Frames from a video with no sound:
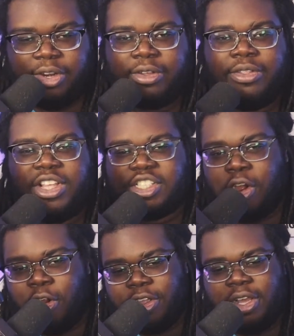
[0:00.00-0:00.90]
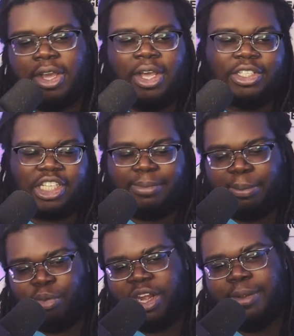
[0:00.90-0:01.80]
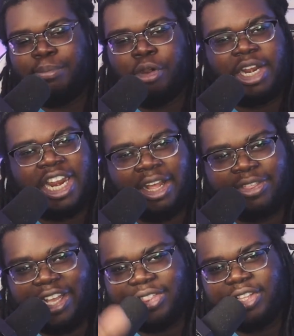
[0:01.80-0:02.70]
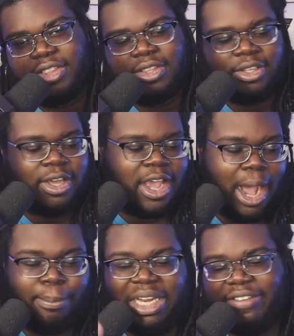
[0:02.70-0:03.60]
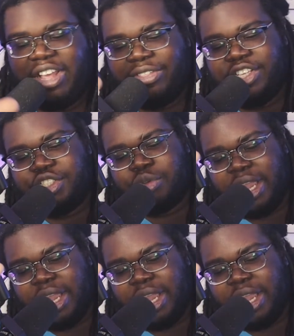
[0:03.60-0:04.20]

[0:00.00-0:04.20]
This arc is gonna be pretty important, and I believe that this dragon